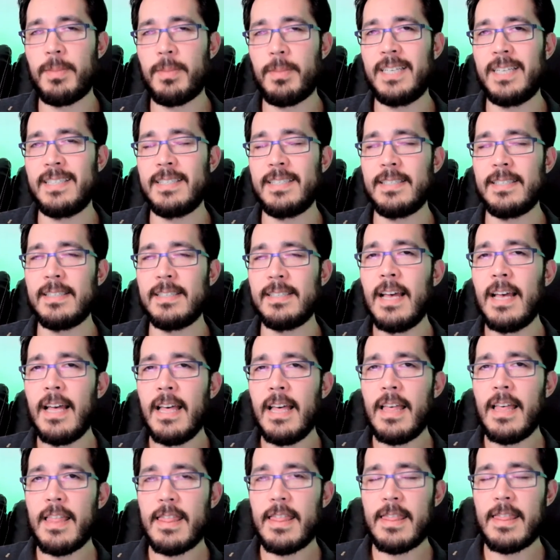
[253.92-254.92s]
places
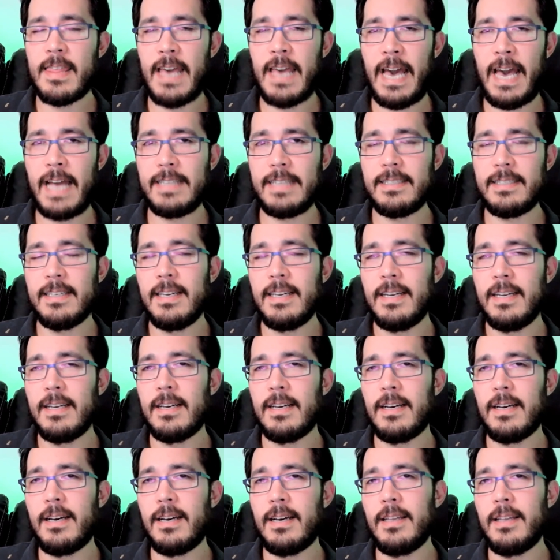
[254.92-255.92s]
that
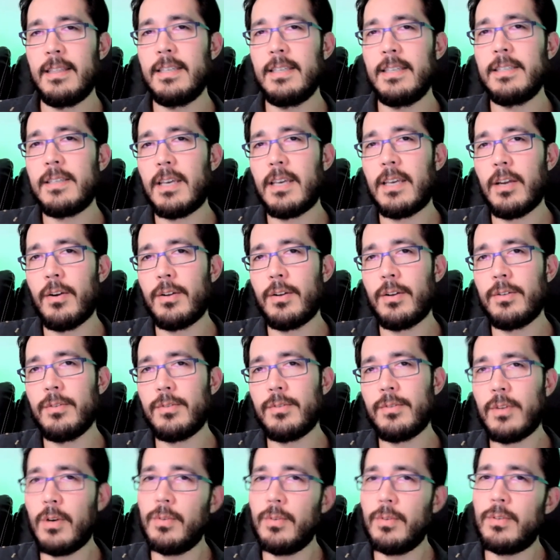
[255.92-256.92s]
uh, these characters go